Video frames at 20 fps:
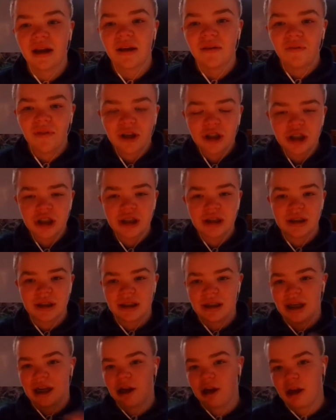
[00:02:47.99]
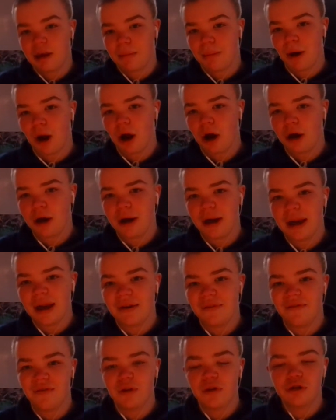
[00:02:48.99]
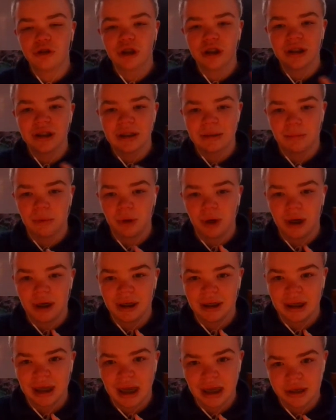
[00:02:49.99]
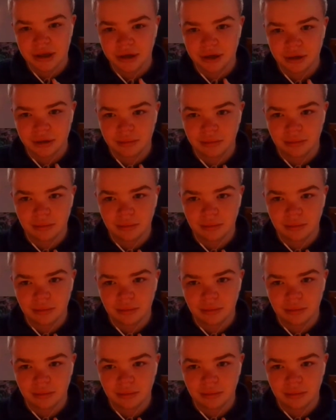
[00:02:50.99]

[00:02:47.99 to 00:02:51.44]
Fission is the tearing apart, and fusion is the putting together.